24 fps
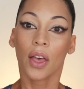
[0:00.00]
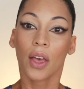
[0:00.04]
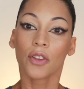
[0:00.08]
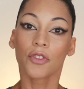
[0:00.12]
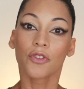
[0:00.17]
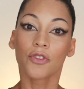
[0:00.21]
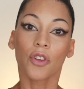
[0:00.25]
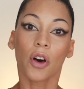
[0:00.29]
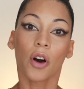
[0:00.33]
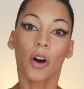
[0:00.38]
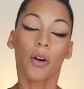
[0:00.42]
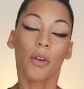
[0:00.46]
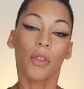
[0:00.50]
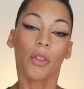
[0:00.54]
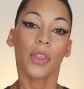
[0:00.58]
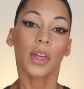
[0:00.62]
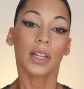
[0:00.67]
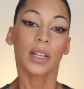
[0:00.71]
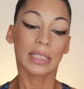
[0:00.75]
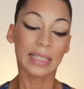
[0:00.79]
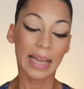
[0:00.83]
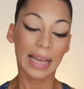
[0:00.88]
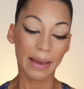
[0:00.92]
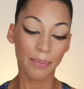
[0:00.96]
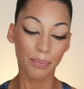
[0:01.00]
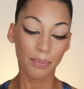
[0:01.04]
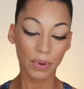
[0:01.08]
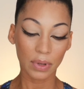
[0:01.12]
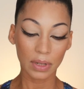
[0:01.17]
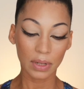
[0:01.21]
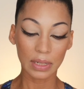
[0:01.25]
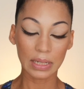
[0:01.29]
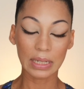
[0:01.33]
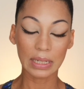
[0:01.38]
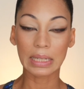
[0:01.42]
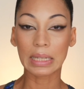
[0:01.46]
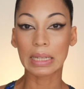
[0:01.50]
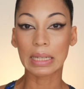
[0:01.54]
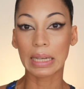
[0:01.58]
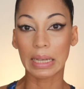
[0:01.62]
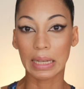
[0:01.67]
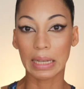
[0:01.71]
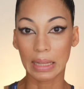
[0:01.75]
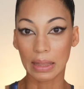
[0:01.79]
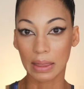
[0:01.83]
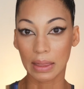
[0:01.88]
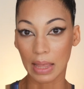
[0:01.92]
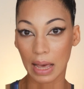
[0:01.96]
So the type of
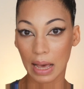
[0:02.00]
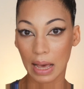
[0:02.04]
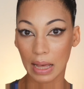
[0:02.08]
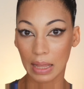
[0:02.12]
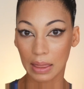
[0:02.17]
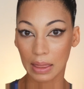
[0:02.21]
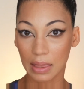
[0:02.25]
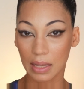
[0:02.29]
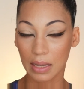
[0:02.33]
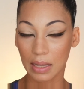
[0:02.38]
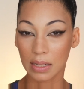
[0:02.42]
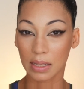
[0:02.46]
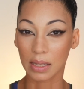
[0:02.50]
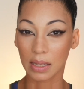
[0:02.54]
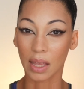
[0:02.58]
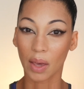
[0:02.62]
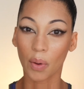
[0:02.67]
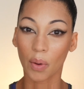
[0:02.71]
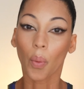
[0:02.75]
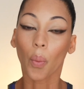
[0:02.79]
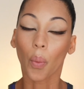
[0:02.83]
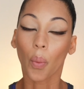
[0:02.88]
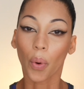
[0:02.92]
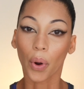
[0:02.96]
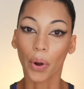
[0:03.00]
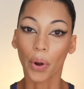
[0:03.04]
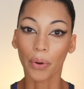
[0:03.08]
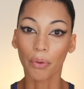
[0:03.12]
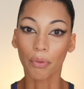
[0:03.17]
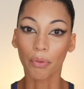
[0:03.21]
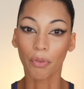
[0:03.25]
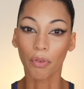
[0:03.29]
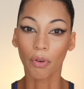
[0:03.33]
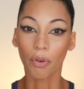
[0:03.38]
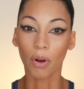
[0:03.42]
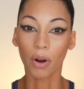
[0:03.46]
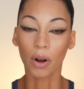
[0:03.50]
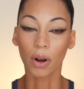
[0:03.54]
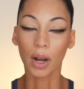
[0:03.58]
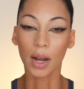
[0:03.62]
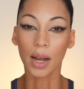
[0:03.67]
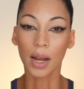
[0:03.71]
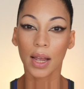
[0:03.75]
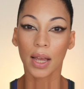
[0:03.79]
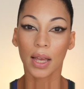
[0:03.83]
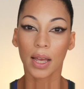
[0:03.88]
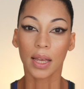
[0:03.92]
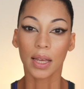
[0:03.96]
skin that this can work for
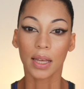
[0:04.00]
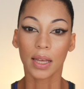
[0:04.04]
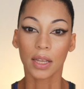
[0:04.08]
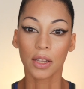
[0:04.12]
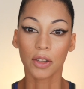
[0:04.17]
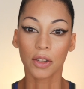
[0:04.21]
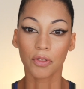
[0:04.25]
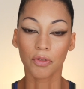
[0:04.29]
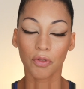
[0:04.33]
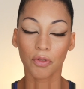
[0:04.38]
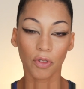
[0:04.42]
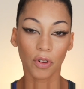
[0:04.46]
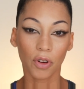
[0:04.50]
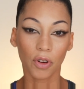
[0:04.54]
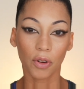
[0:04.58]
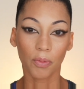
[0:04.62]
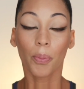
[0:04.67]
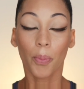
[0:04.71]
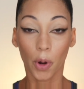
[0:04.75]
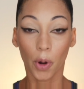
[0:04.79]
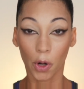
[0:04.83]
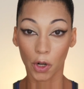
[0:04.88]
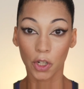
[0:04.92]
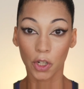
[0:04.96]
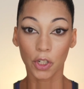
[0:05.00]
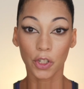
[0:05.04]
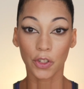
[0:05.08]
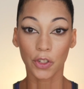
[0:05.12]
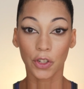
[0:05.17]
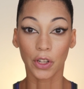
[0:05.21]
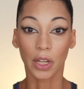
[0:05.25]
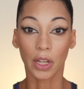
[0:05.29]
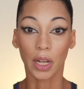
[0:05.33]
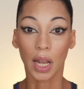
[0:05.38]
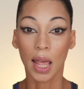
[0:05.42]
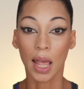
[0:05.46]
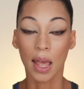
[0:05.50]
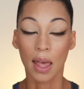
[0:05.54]
is for a person